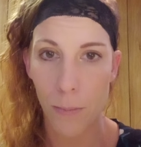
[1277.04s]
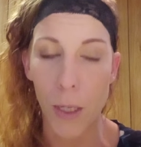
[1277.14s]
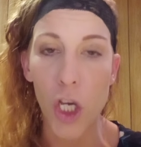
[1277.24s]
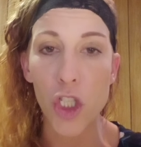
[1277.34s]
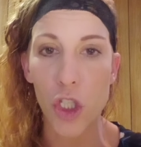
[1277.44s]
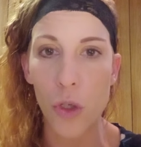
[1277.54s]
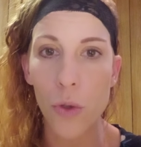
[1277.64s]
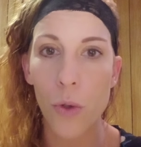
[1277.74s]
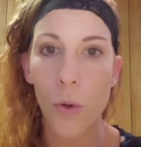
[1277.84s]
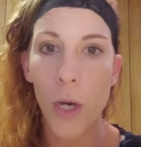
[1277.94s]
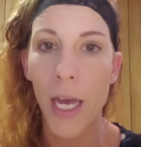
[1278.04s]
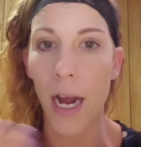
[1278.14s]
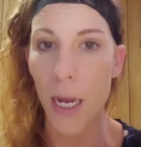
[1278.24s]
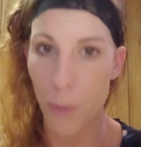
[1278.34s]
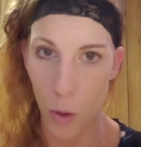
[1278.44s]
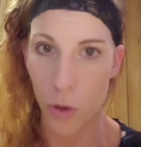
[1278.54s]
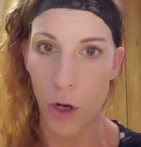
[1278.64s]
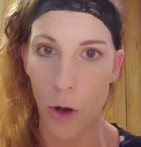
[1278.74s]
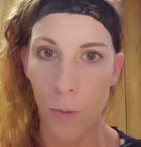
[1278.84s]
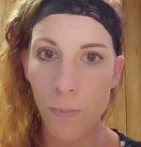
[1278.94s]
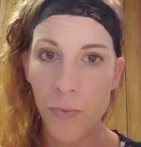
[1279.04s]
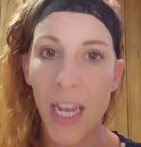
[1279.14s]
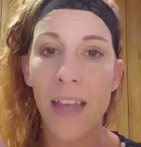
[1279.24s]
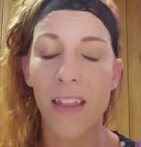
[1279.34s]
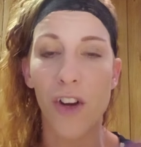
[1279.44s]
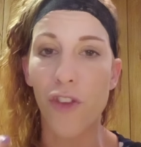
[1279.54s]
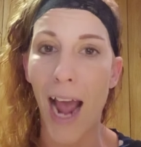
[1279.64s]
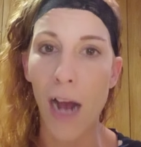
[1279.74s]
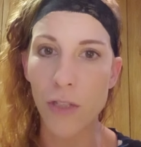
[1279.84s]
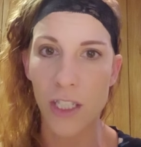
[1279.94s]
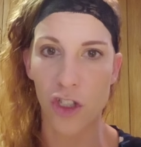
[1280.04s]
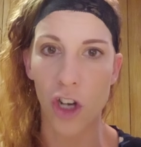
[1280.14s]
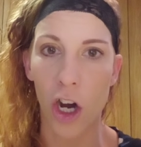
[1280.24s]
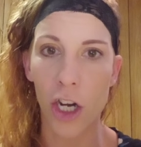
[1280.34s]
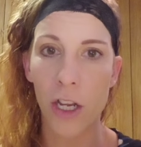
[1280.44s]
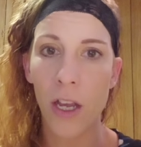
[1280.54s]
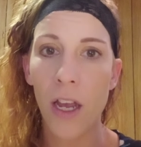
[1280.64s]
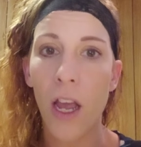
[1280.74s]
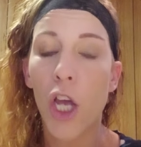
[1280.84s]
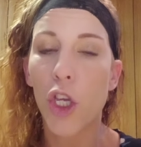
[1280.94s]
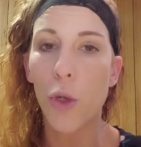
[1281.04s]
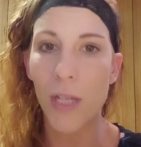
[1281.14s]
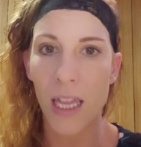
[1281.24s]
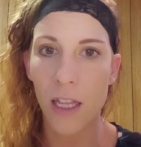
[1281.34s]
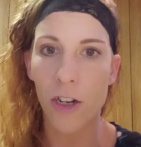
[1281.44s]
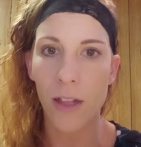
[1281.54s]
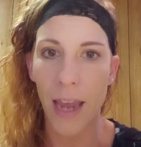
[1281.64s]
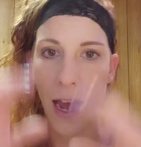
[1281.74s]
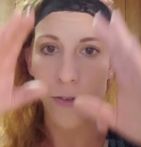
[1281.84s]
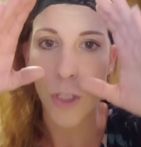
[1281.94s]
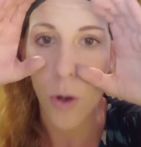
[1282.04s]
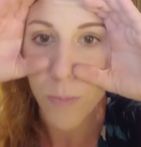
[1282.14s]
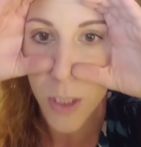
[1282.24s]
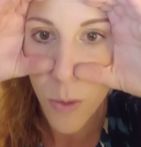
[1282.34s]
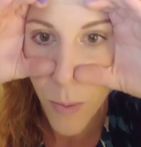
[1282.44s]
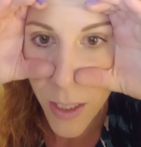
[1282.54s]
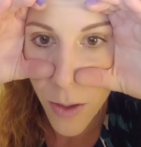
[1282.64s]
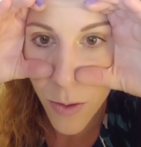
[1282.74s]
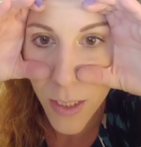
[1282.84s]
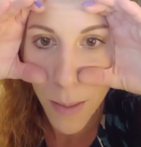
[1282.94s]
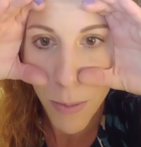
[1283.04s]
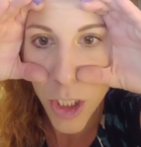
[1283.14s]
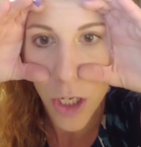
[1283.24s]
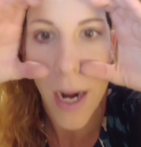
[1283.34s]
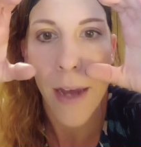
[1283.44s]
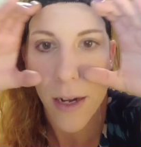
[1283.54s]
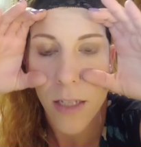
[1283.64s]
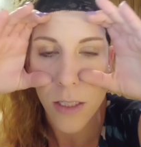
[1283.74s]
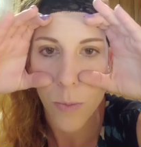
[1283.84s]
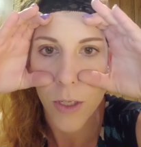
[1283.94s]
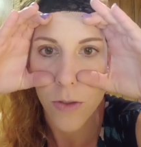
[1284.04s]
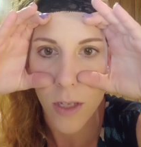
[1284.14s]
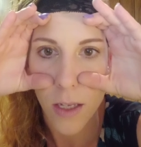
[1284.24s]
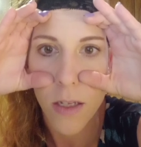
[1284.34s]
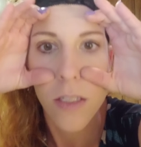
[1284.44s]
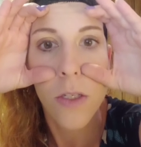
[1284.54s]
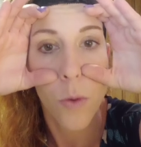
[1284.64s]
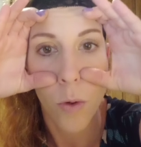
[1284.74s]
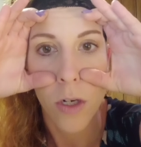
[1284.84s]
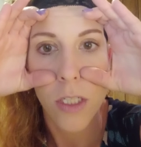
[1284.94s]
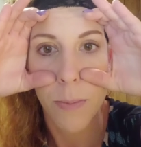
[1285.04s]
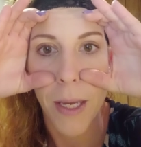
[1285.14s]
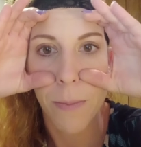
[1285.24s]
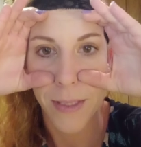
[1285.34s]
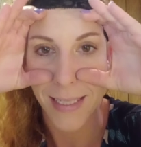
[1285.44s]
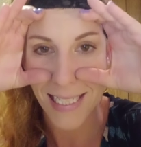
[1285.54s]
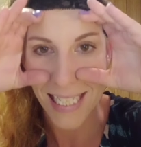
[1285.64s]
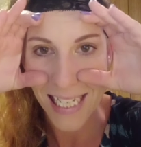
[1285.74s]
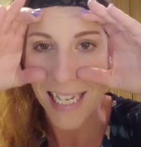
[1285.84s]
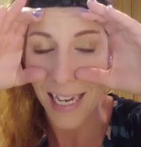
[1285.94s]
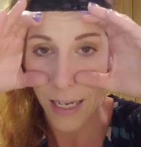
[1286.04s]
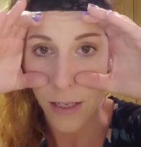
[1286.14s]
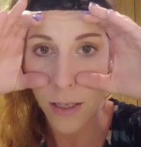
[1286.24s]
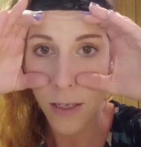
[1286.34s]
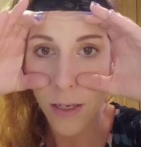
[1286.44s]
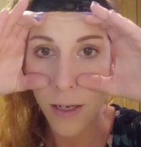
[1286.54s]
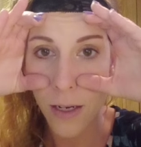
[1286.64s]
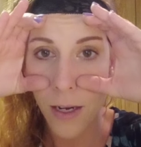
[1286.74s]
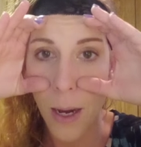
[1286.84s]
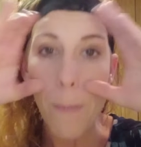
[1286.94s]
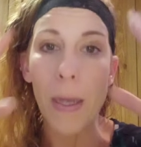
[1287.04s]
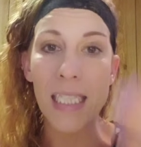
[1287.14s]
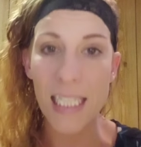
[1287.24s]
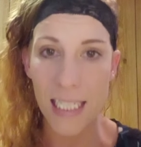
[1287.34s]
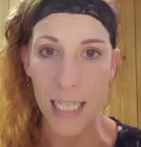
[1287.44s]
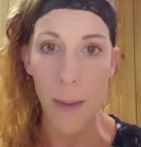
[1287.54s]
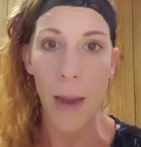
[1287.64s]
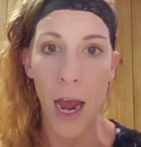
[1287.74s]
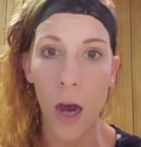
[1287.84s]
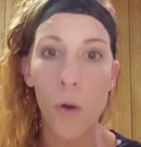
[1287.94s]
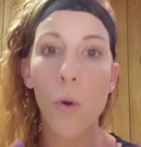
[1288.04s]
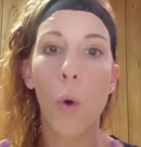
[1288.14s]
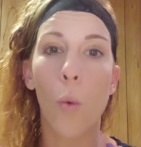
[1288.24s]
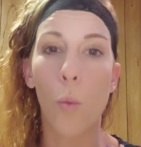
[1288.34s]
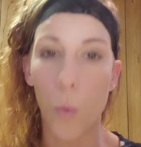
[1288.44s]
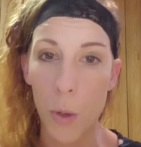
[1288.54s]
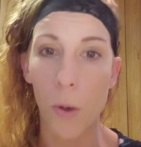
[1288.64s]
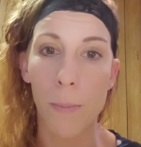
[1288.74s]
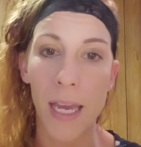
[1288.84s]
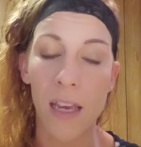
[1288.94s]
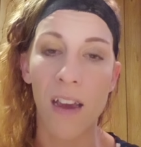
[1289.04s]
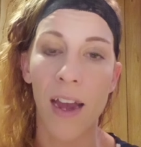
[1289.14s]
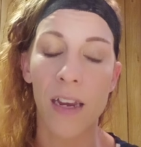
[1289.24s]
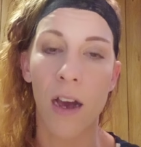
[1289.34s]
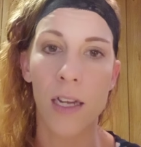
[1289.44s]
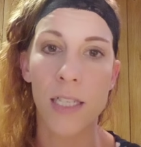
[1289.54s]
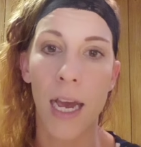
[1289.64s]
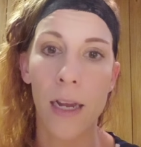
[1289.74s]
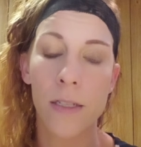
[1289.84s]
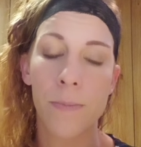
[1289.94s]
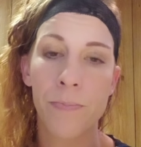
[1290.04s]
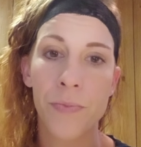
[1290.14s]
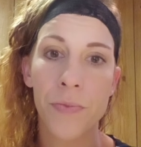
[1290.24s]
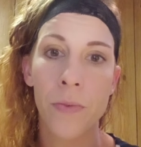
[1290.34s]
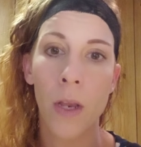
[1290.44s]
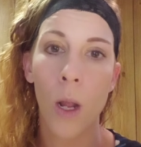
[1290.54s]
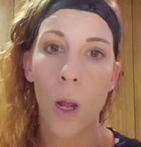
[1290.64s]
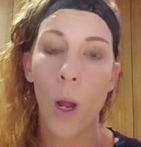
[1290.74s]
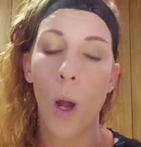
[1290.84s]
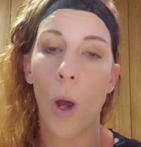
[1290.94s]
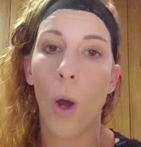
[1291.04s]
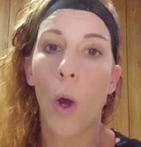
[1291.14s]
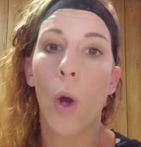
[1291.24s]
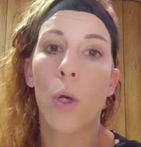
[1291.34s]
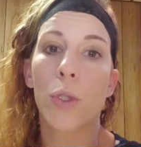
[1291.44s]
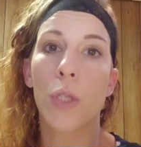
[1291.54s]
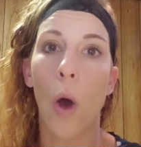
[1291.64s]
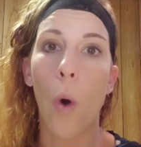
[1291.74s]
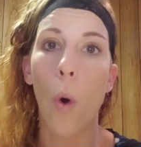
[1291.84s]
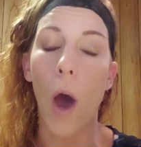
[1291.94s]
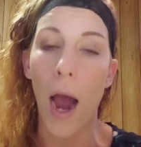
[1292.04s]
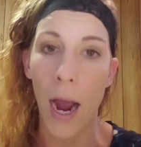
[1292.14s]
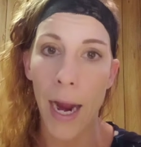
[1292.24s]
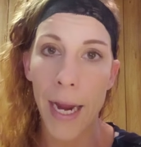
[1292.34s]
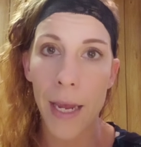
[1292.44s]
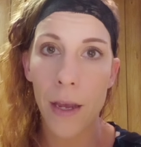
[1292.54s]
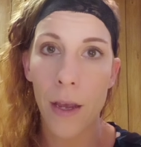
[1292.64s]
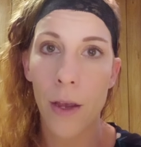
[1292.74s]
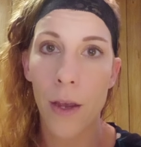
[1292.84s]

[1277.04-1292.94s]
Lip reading: Because you and I both know that if a house is dark, you would literally have to go up to the windows and put your head against the windows like this in order to be able to see in. But somehow we were making eye contact. So I